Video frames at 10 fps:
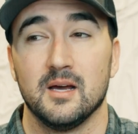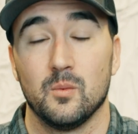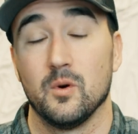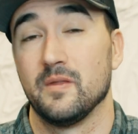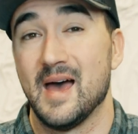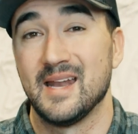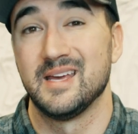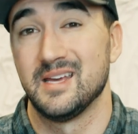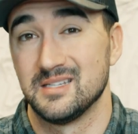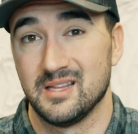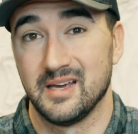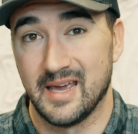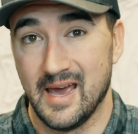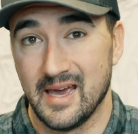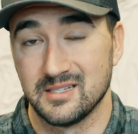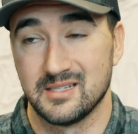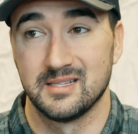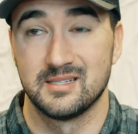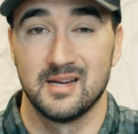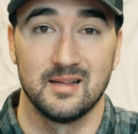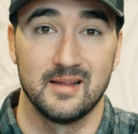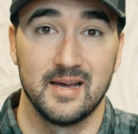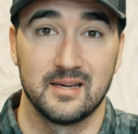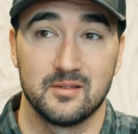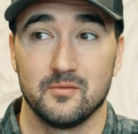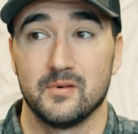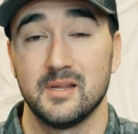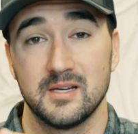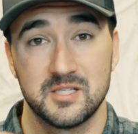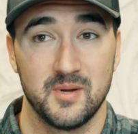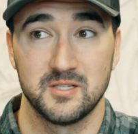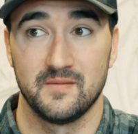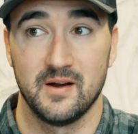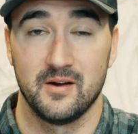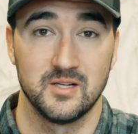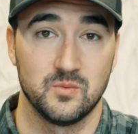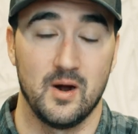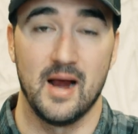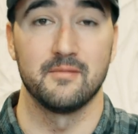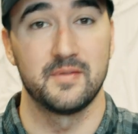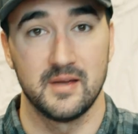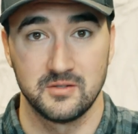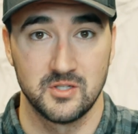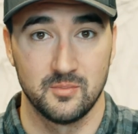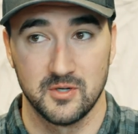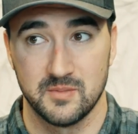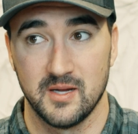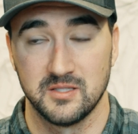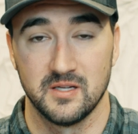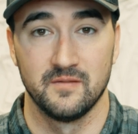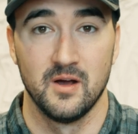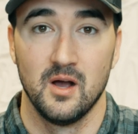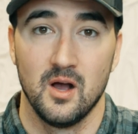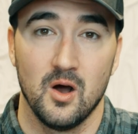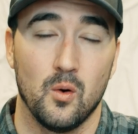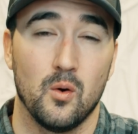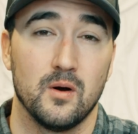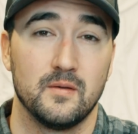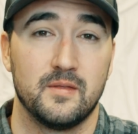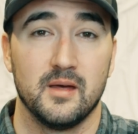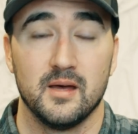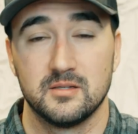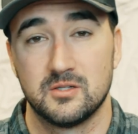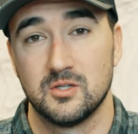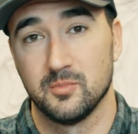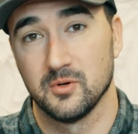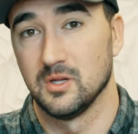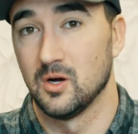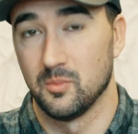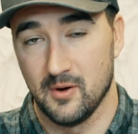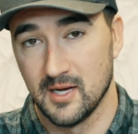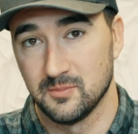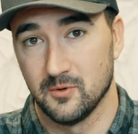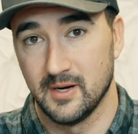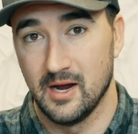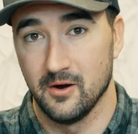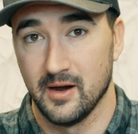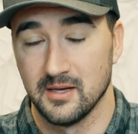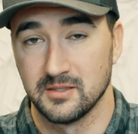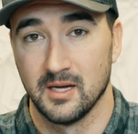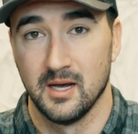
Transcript: where that is the case. It's not like the really expensive areas where everything's super expensive, or the super low price point areas